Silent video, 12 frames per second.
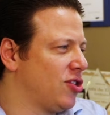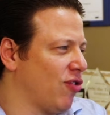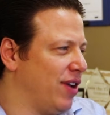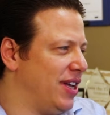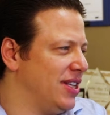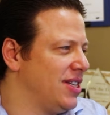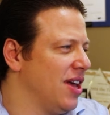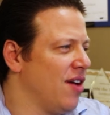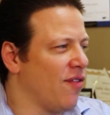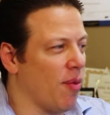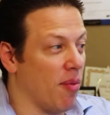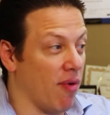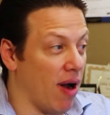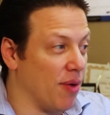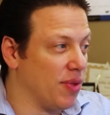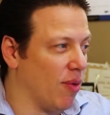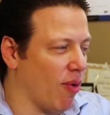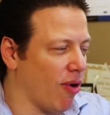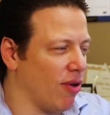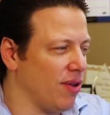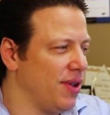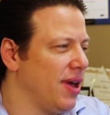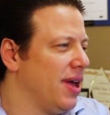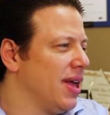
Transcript: treats from around the world,